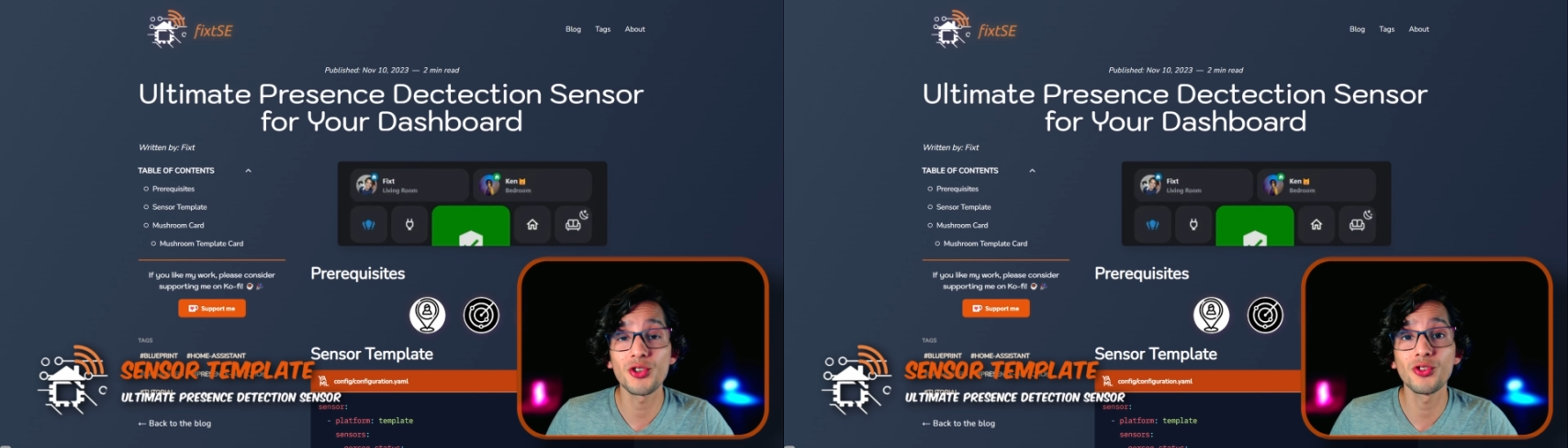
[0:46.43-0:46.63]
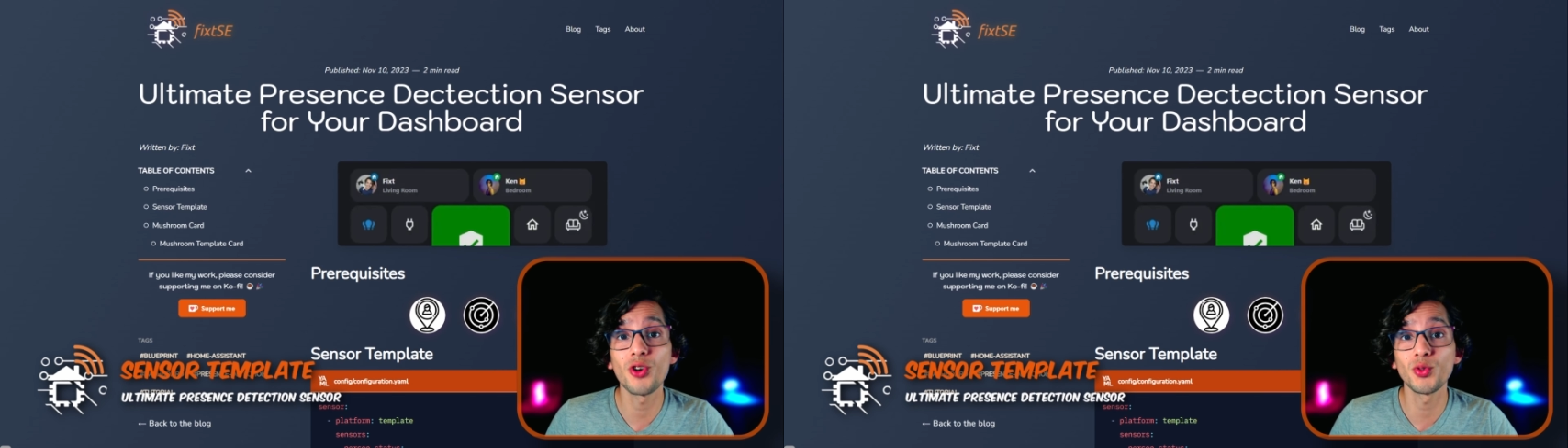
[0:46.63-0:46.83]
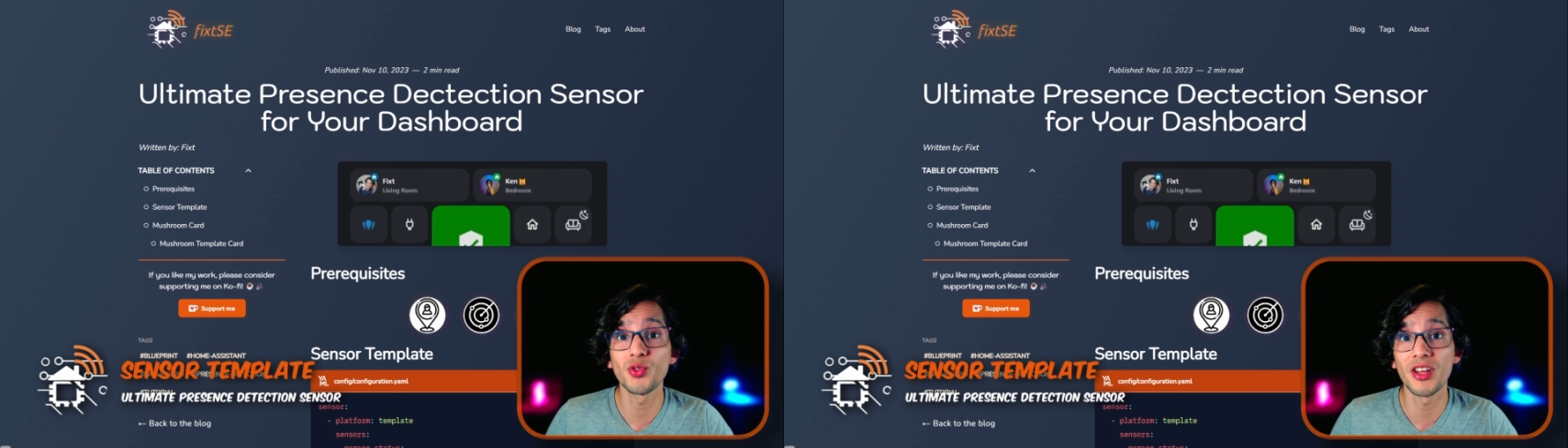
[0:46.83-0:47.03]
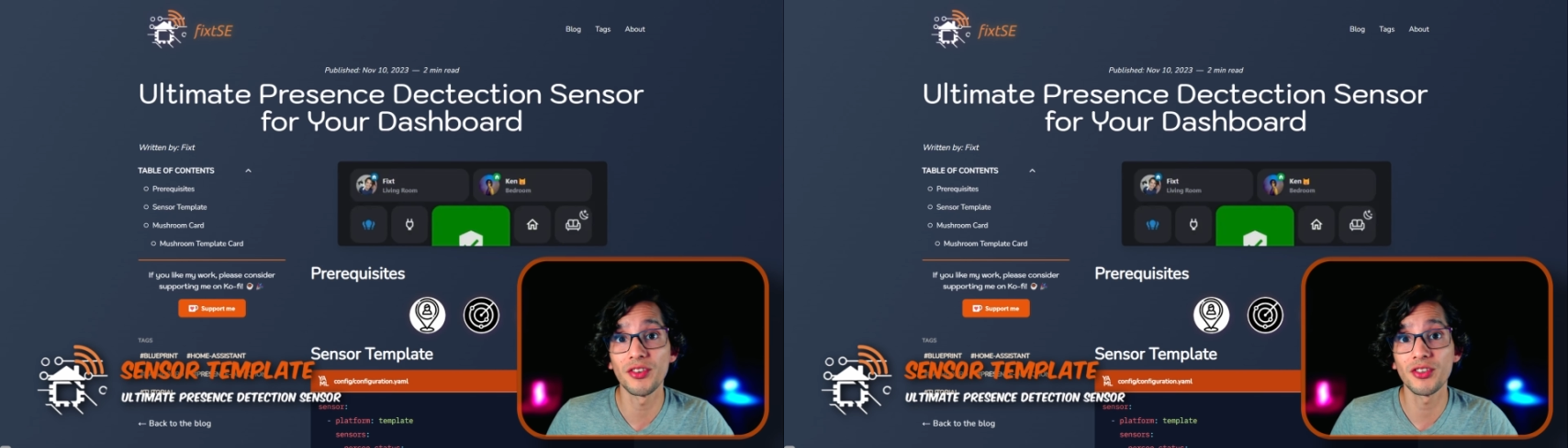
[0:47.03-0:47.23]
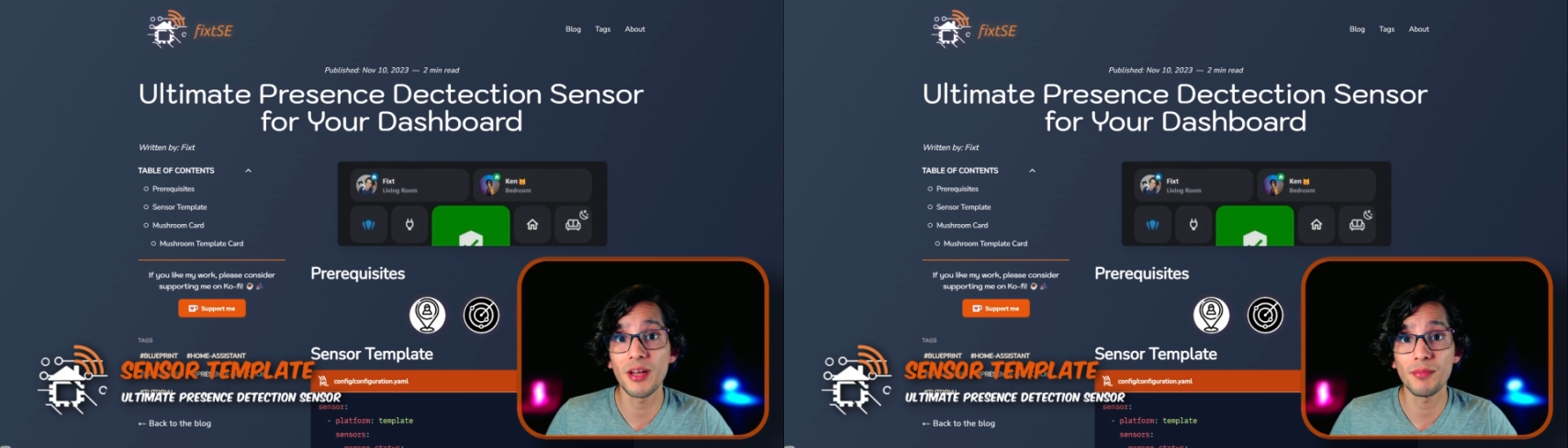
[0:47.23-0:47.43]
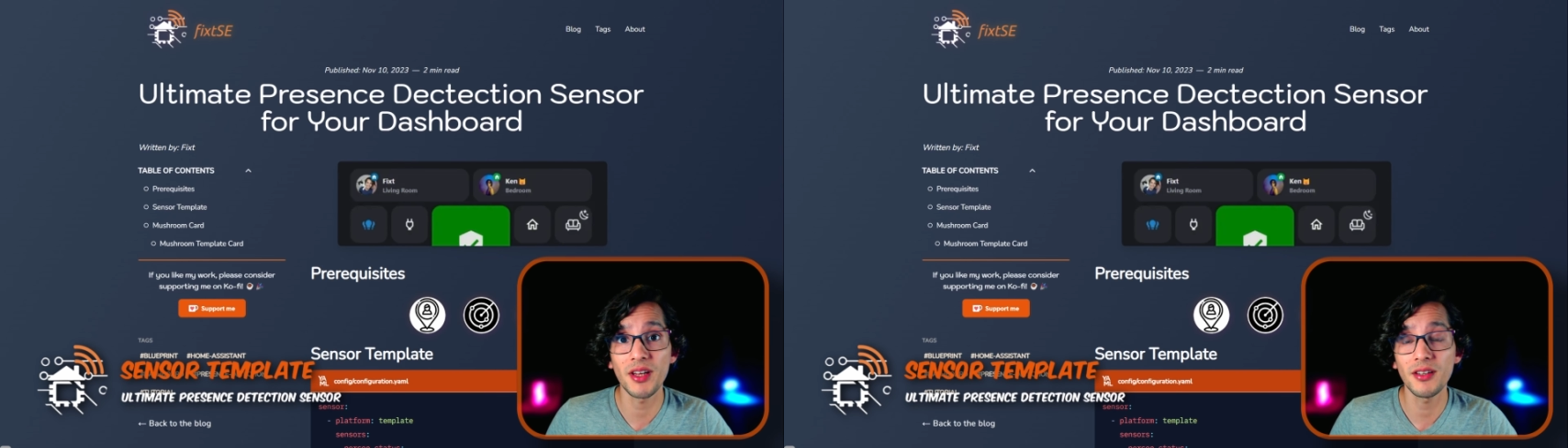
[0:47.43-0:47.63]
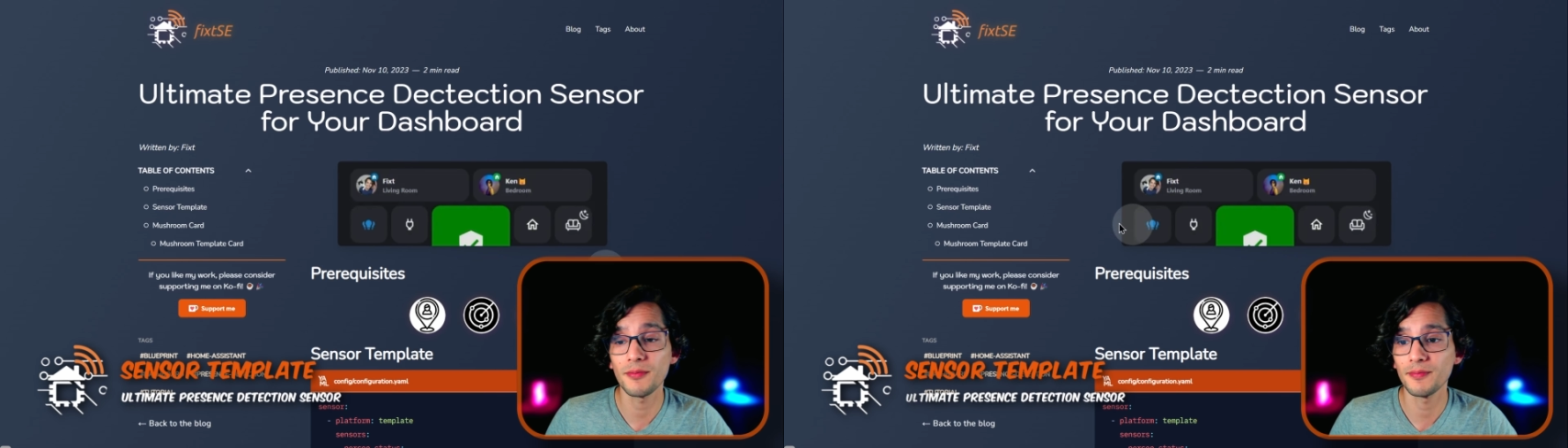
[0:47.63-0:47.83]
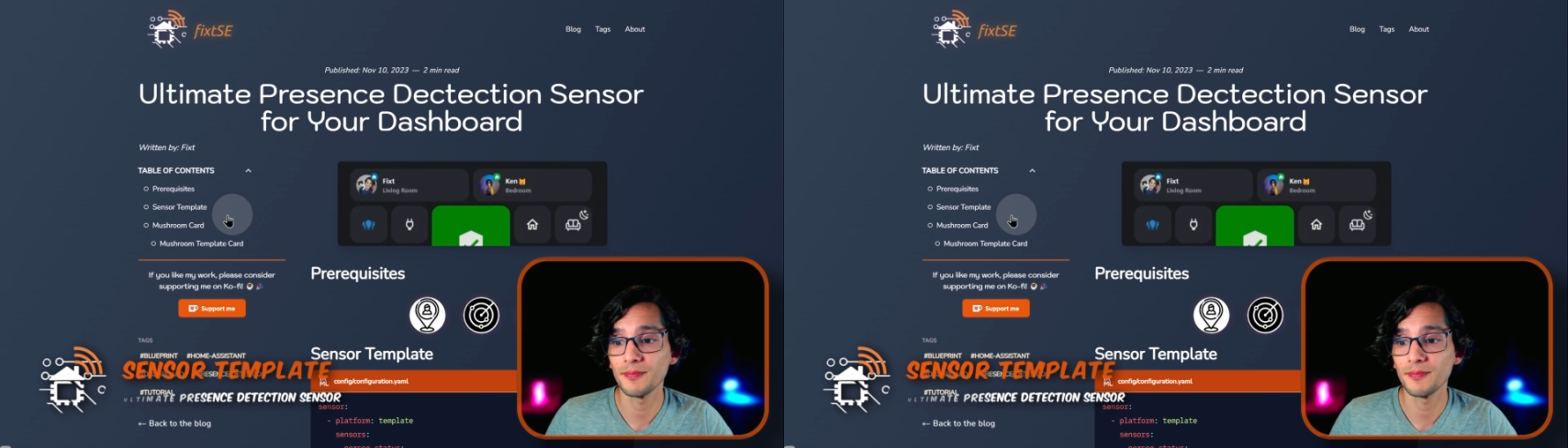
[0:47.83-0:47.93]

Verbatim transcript: just go to sensor template,